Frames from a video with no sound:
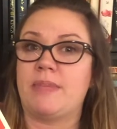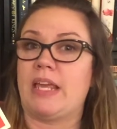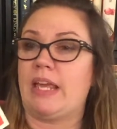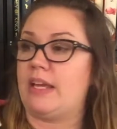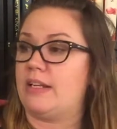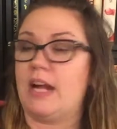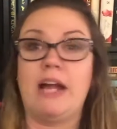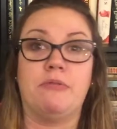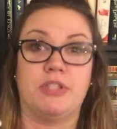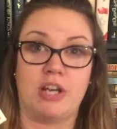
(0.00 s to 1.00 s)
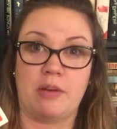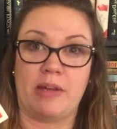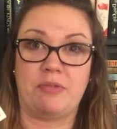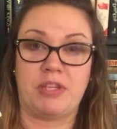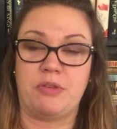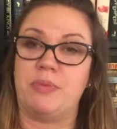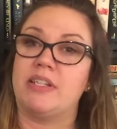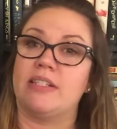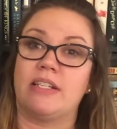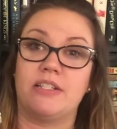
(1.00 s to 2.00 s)
and I will talk about it with you,
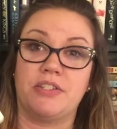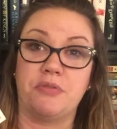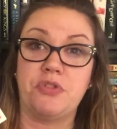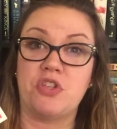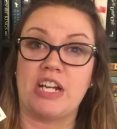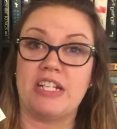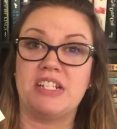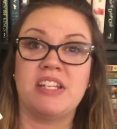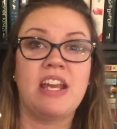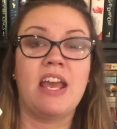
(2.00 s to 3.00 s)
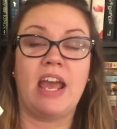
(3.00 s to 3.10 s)
because it is so strange